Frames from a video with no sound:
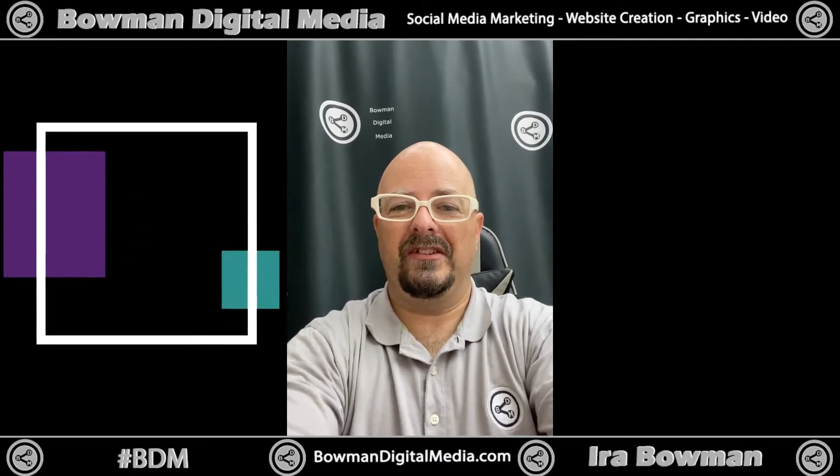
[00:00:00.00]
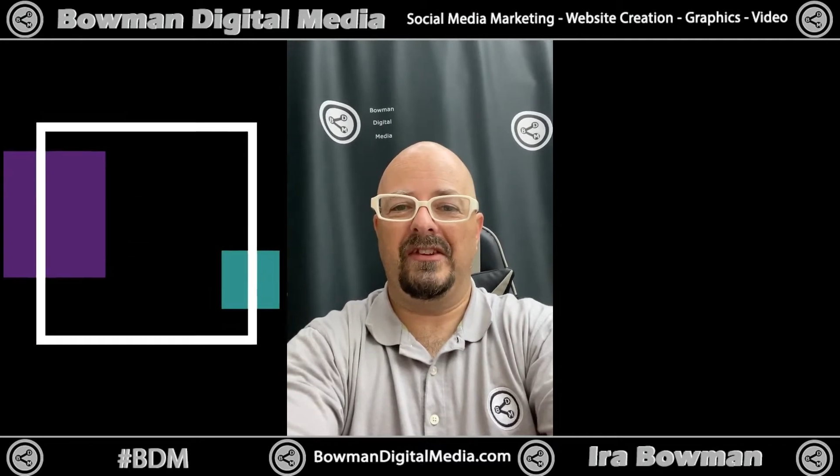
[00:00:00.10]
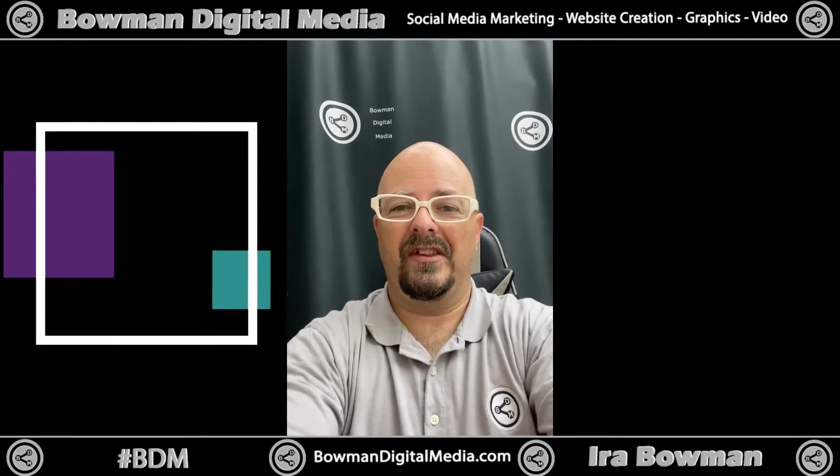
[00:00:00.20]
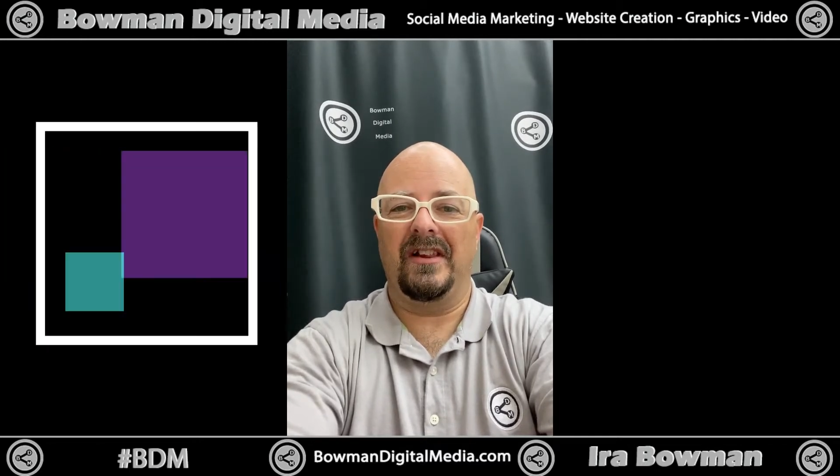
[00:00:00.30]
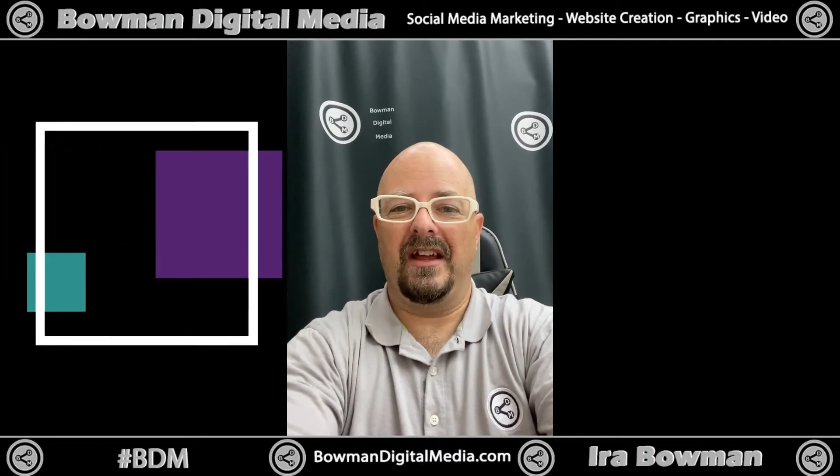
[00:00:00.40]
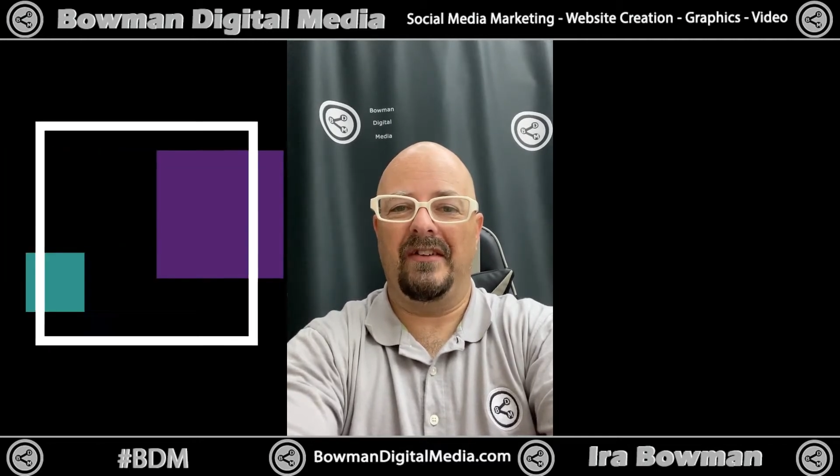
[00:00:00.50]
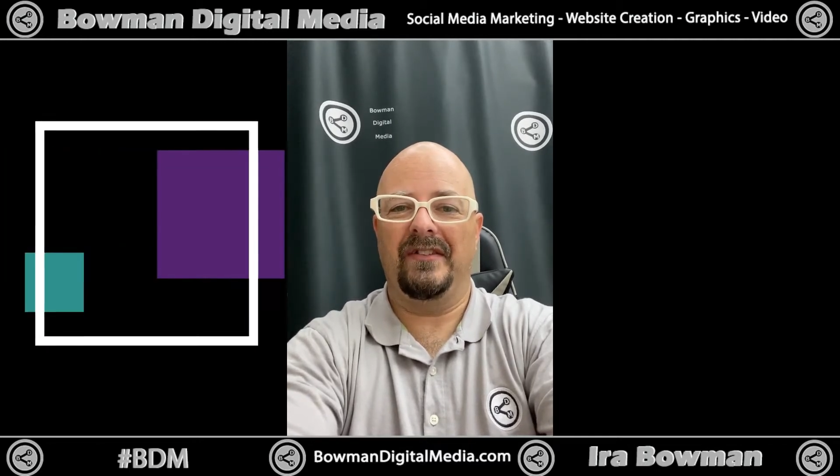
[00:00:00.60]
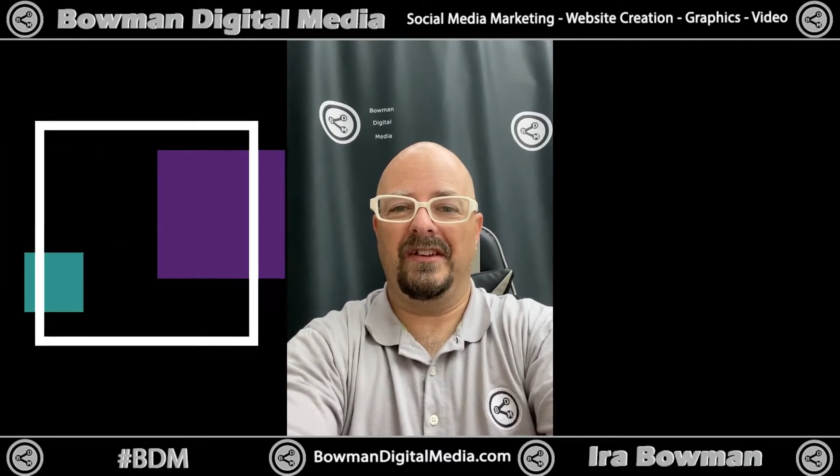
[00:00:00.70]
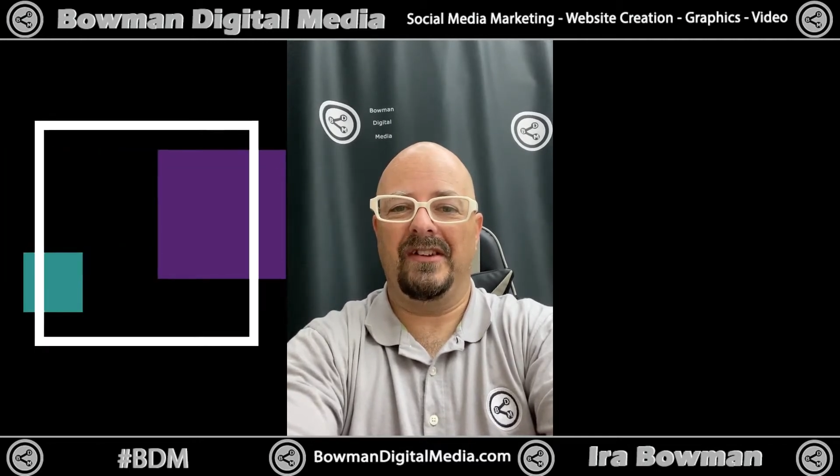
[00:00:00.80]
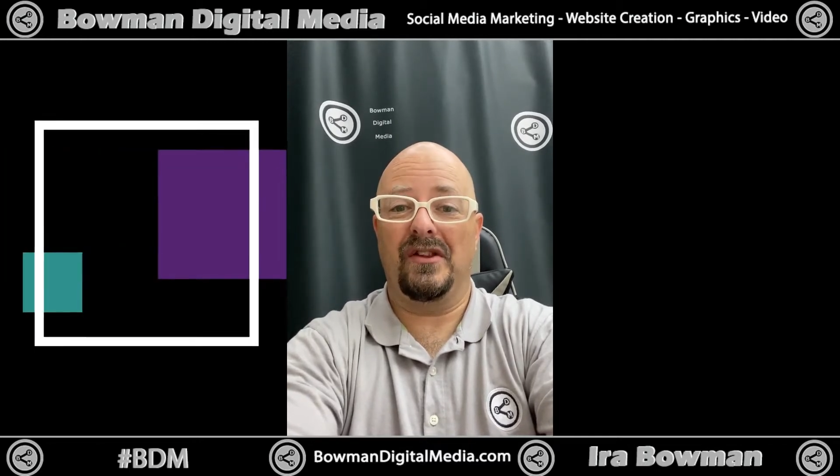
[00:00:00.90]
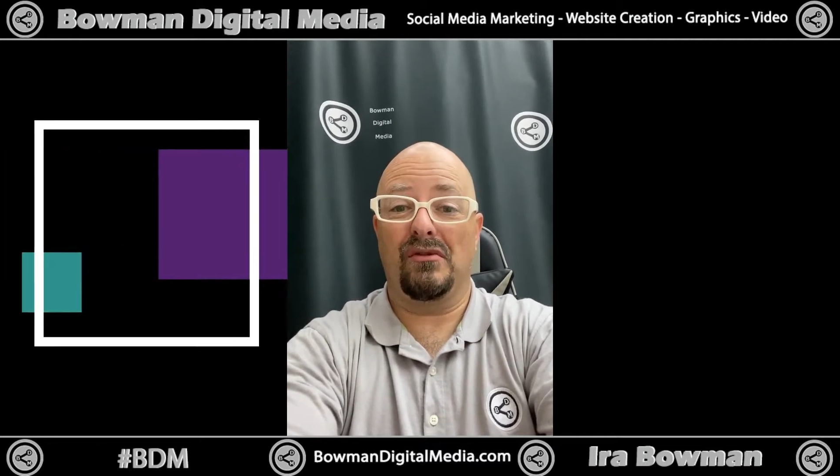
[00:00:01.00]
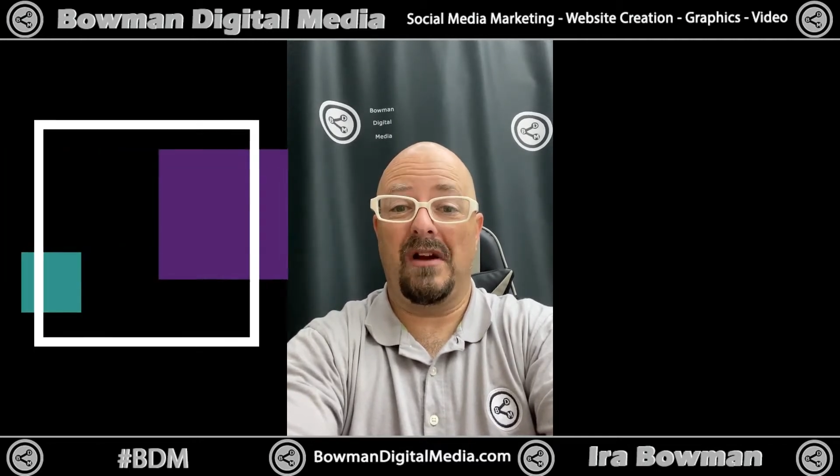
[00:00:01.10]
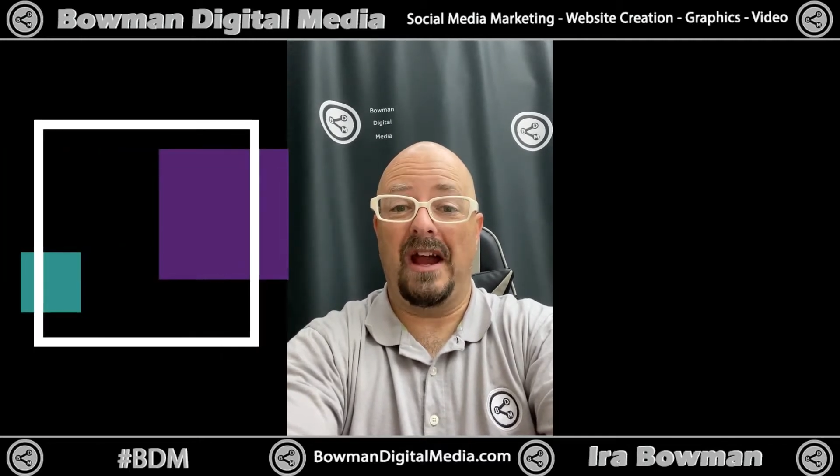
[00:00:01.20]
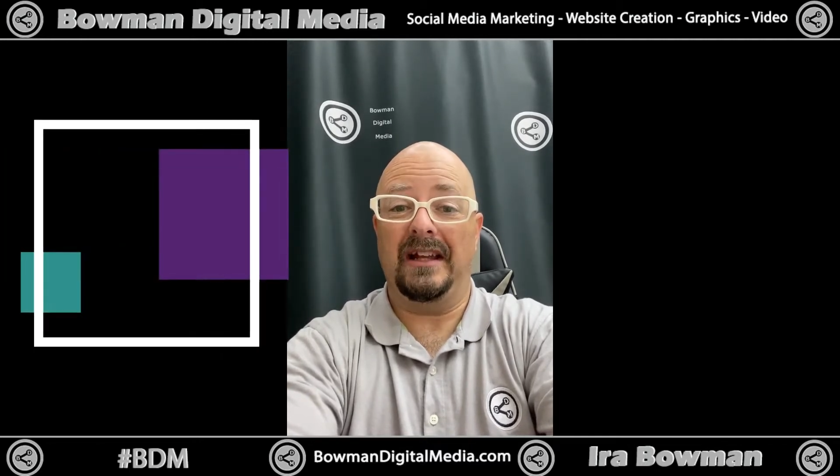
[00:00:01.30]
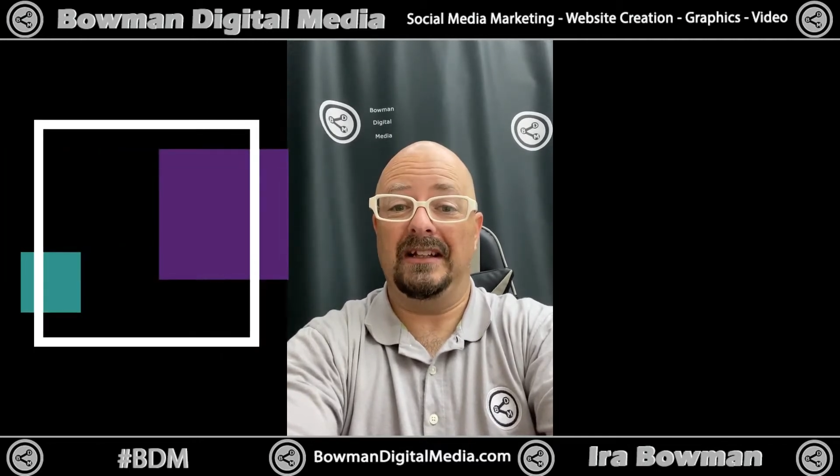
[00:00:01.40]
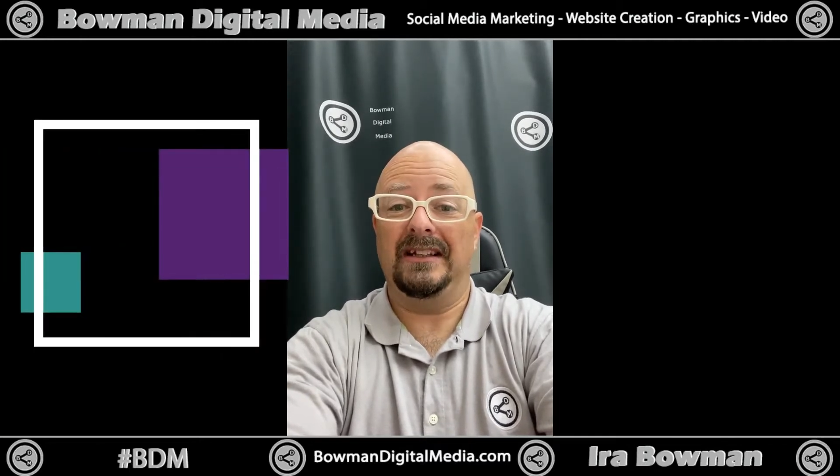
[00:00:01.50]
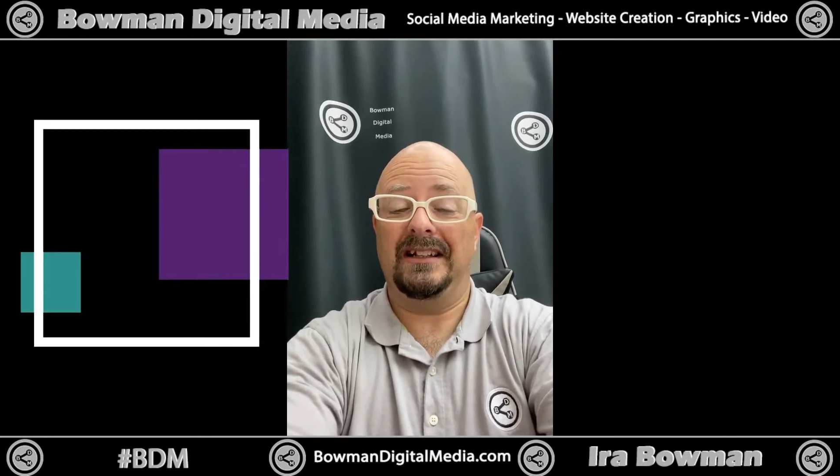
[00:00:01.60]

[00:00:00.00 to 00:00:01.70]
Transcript: to the left and to the right.